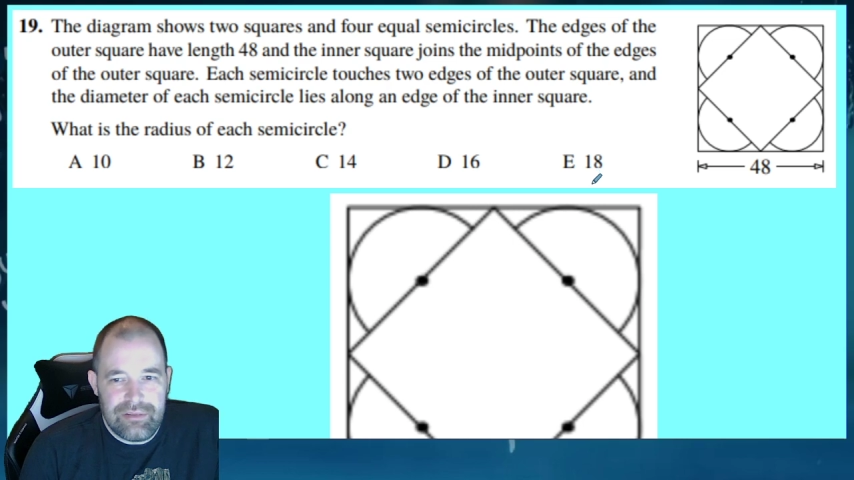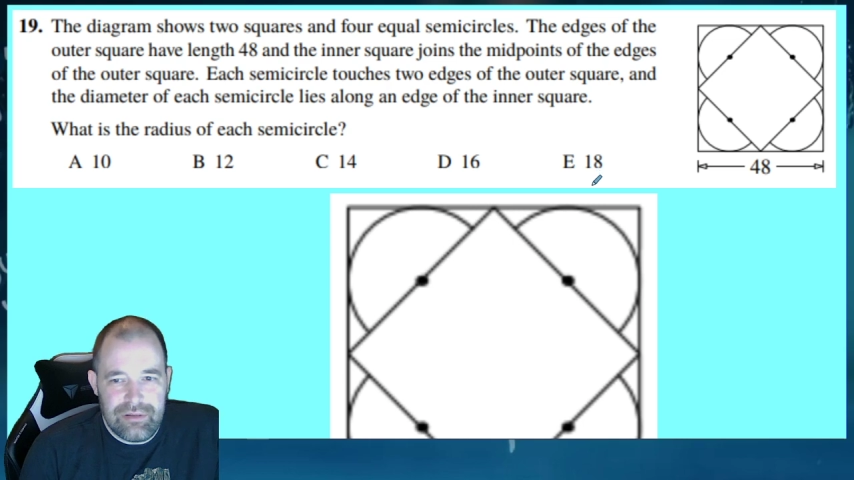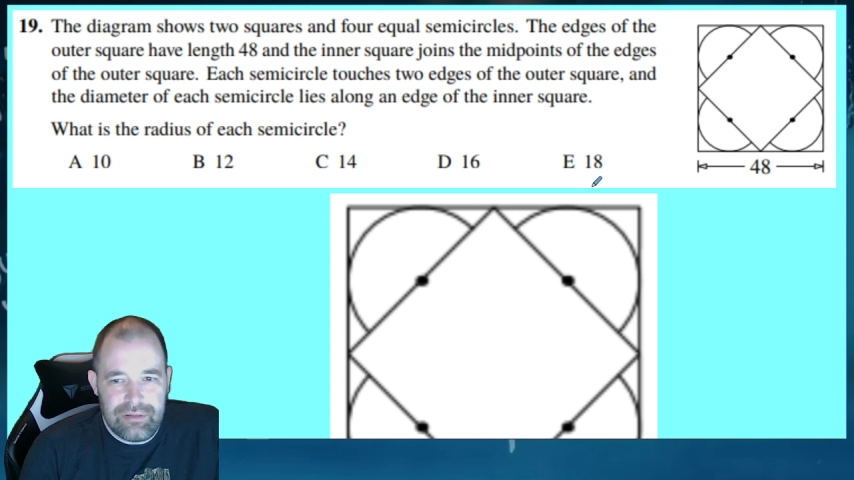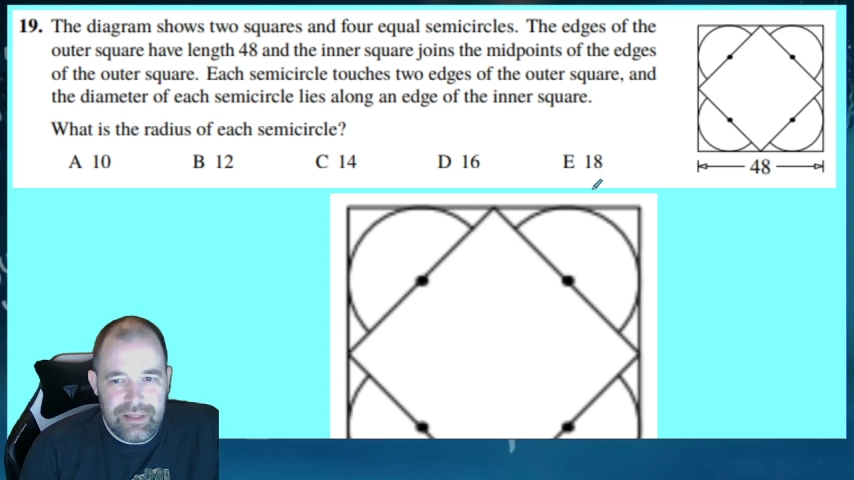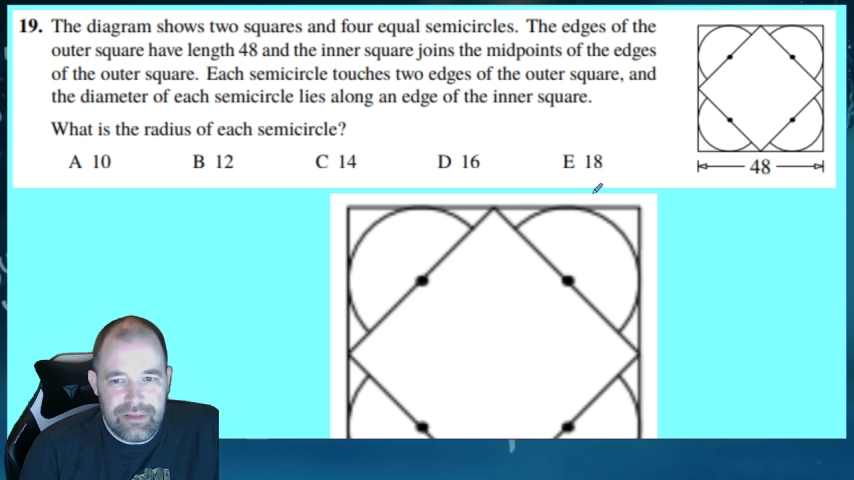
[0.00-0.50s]

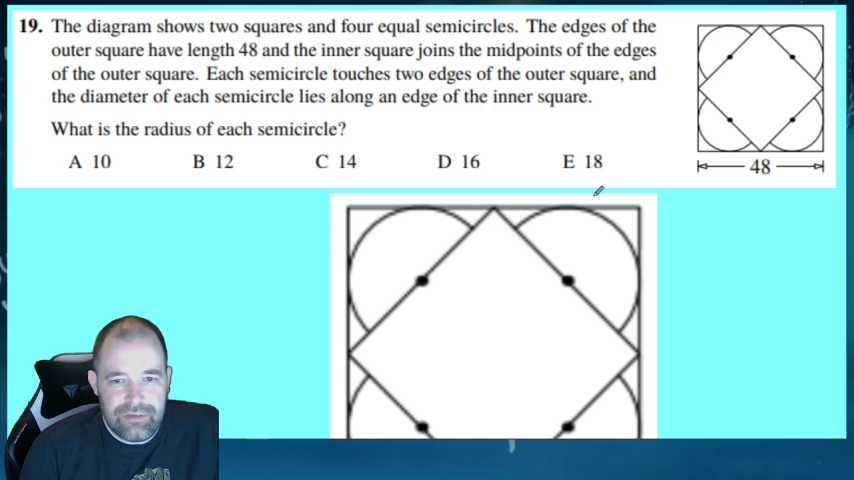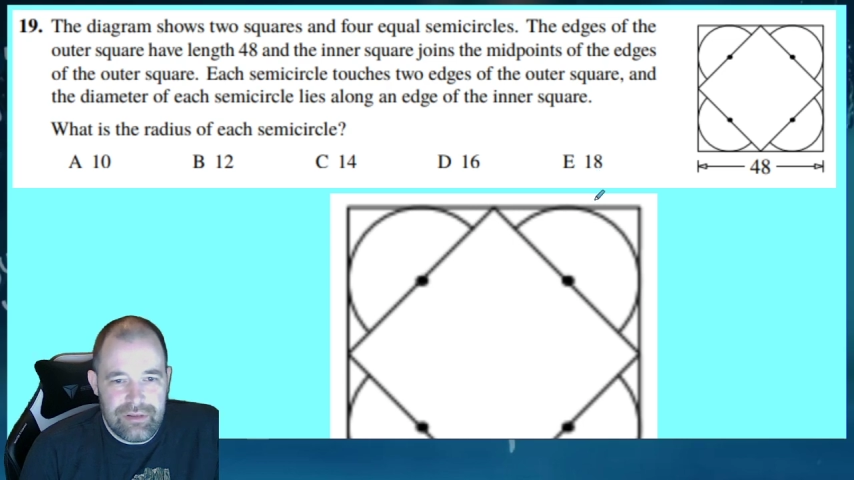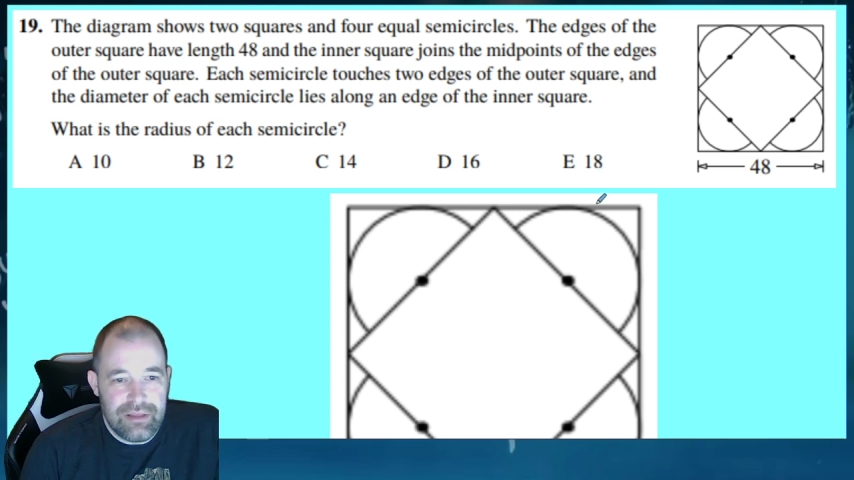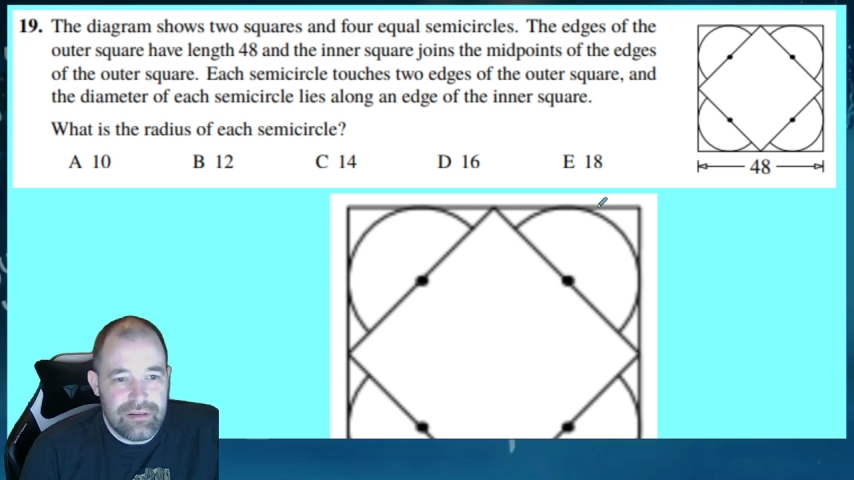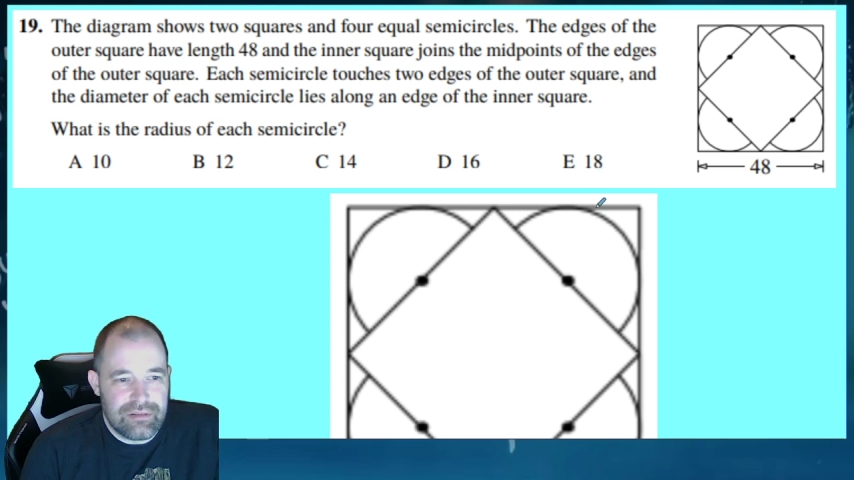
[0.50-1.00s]
along the edge of the
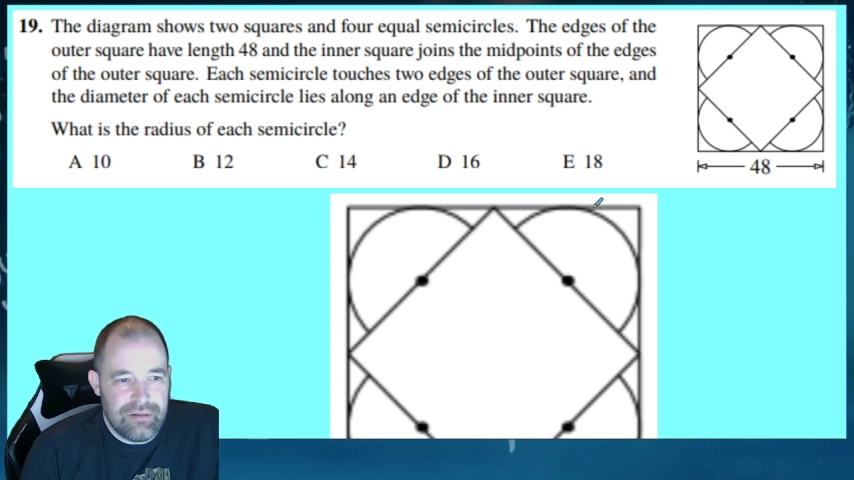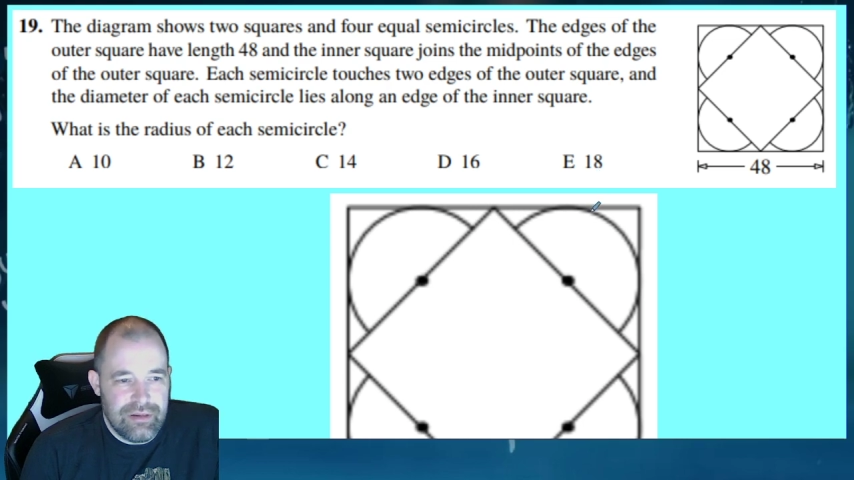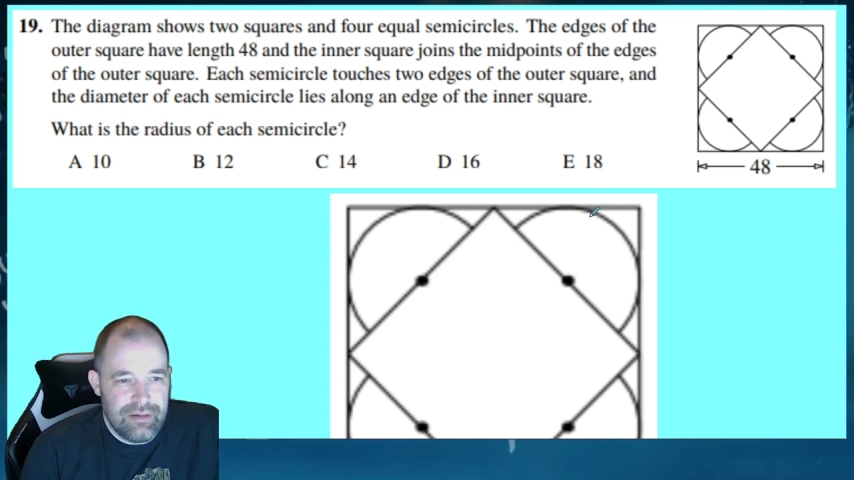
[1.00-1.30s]
inner square.